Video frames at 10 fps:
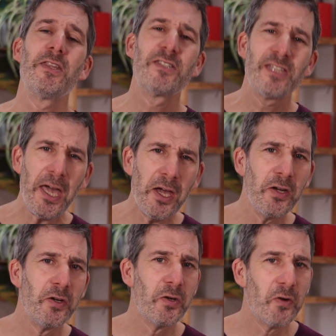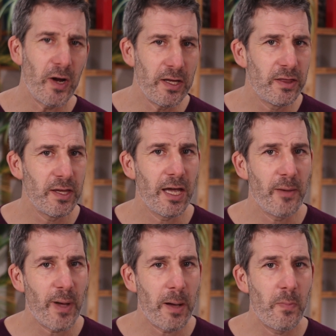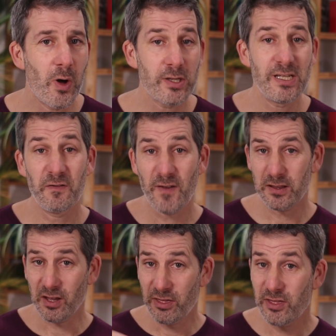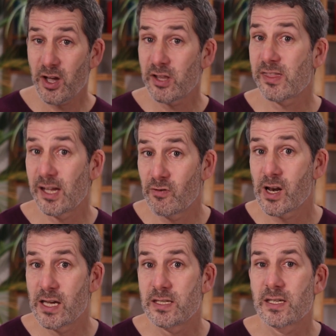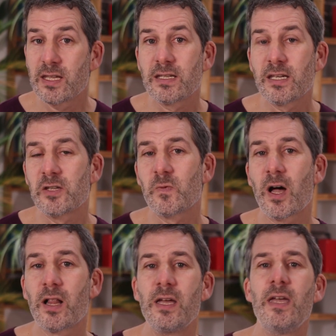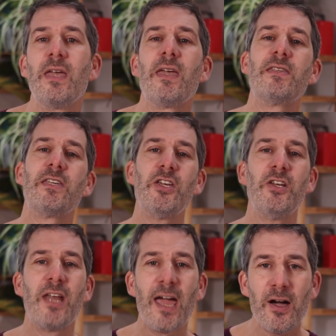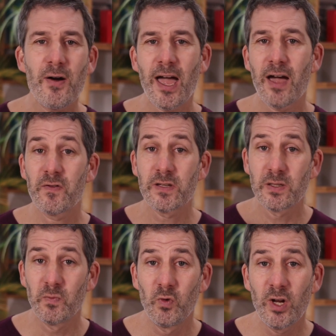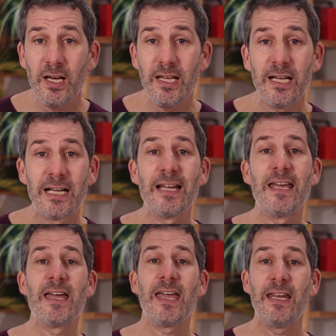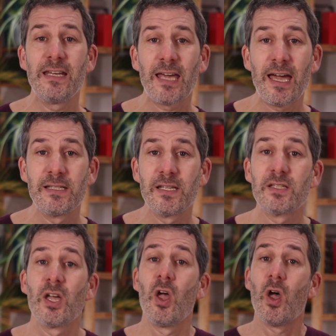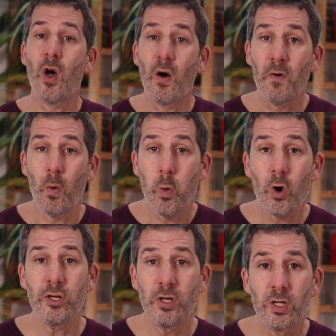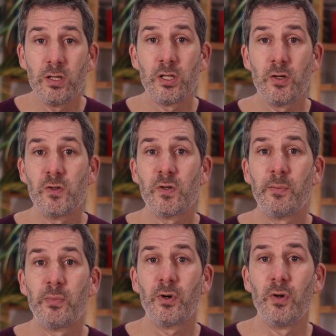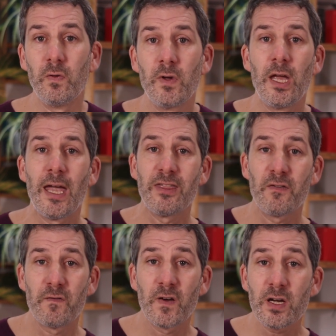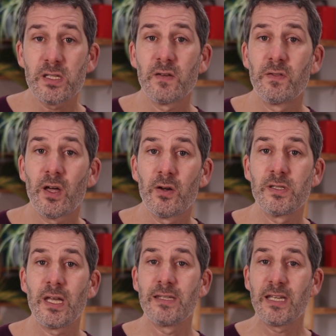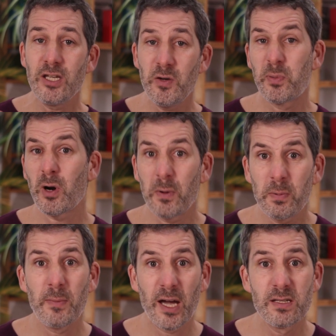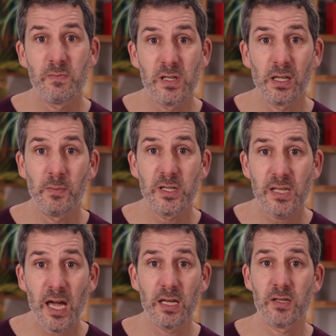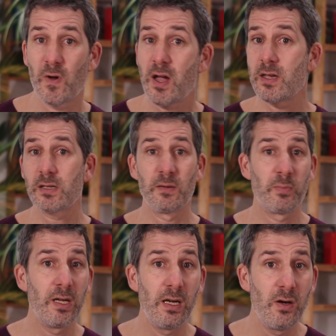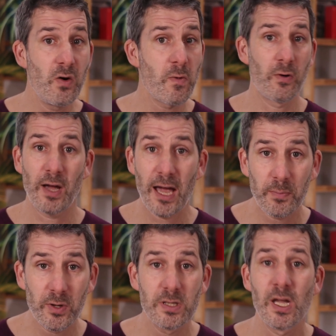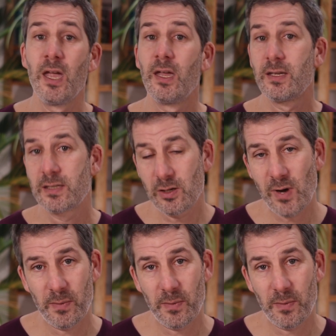The second great thing about mocks, and in fact, the third thing relates to this as well, is that you now have some really clear indicators of what you can do to improve. And the first of those is that you probably made some silly mistakes, right? It's completely normal. It happens, still